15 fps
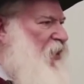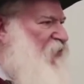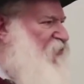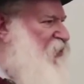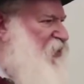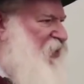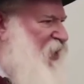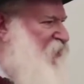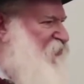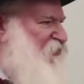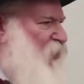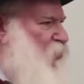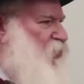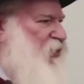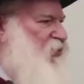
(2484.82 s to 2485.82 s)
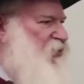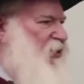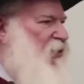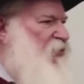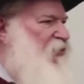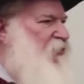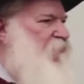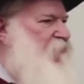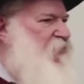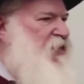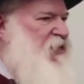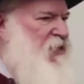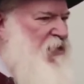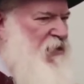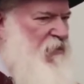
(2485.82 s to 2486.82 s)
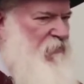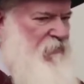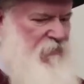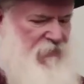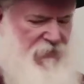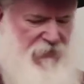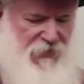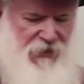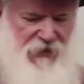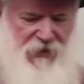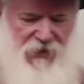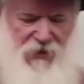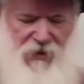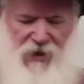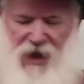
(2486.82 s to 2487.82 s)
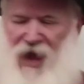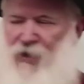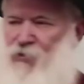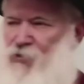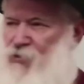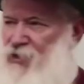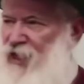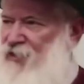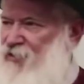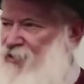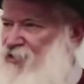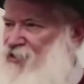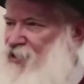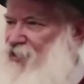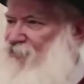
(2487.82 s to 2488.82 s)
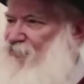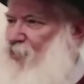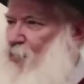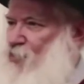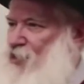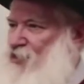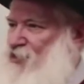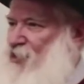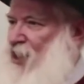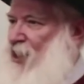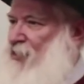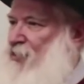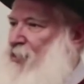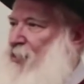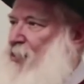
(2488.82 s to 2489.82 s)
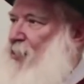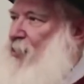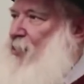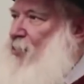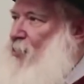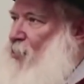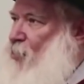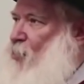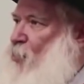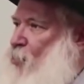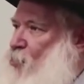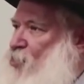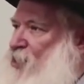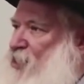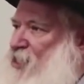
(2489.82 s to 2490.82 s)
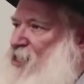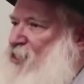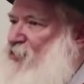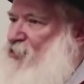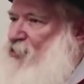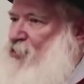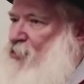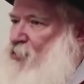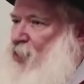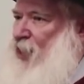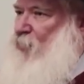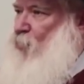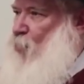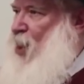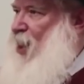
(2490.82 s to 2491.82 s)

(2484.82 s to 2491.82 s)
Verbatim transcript: if you're not focused on the me and you let yourself focus on who needs you and